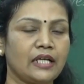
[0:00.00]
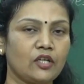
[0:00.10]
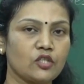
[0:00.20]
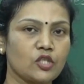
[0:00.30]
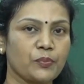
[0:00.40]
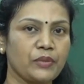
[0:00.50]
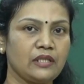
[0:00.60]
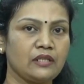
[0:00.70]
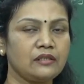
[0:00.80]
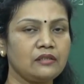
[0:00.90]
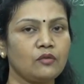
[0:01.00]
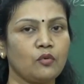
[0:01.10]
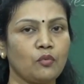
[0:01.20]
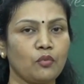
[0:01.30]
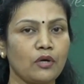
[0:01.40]
entrepreneur
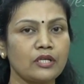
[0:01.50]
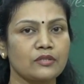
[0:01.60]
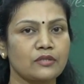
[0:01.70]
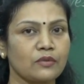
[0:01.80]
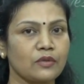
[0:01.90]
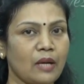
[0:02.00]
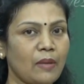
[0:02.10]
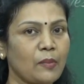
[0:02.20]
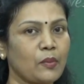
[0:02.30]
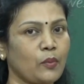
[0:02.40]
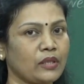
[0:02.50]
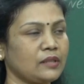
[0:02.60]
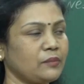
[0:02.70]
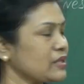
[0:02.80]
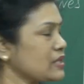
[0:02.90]
who wants to come up
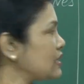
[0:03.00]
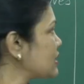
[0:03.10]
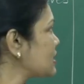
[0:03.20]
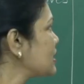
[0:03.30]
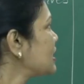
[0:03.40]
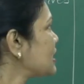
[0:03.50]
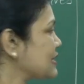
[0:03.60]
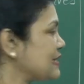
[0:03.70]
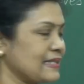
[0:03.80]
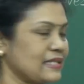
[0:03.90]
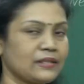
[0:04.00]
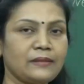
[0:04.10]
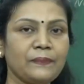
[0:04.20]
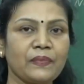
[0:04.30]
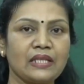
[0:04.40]
with the business
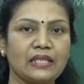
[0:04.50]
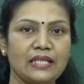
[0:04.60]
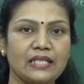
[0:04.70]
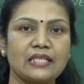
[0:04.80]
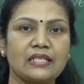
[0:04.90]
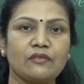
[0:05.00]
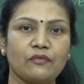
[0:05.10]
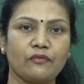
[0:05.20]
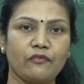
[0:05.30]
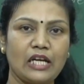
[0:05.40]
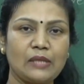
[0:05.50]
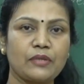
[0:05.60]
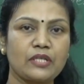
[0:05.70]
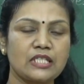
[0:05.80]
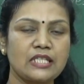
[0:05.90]
sector, that is while
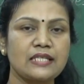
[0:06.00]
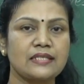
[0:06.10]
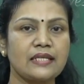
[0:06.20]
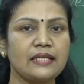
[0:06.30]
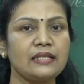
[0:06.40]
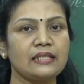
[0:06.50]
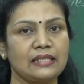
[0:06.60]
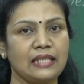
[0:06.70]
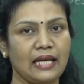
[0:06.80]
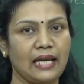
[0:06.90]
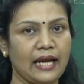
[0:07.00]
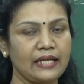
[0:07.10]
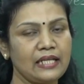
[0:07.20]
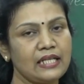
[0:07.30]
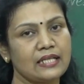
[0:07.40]
purchasing the
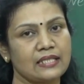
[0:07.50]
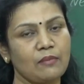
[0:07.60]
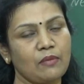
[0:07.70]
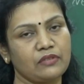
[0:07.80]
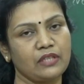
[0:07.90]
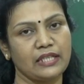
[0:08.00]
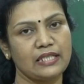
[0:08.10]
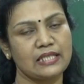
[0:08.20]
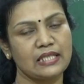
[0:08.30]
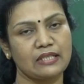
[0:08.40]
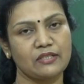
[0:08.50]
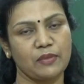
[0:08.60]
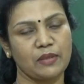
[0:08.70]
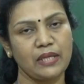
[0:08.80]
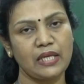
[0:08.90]
land some of the
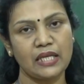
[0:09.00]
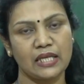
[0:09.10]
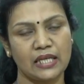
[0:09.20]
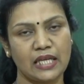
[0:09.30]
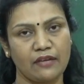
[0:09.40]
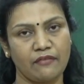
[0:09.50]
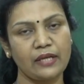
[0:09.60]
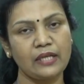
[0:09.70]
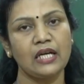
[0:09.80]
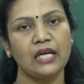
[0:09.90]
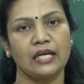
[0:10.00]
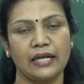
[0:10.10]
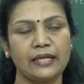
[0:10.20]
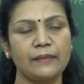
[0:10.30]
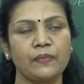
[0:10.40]
incentives may be given,
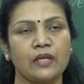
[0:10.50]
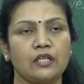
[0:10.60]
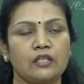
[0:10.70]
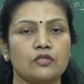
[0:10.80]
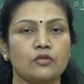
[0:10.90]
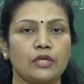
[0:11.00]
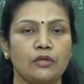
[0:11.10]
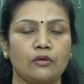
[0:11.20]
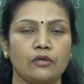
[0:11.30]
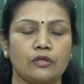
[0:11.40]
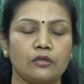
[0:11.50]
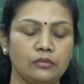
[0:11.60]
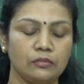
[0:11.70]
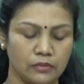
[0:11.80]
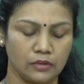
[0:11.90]
right. So in order
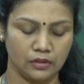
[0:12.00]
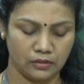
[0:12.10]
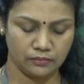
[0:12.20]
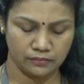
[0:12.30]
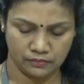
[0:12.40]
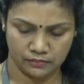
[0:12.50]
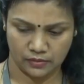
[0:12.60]
to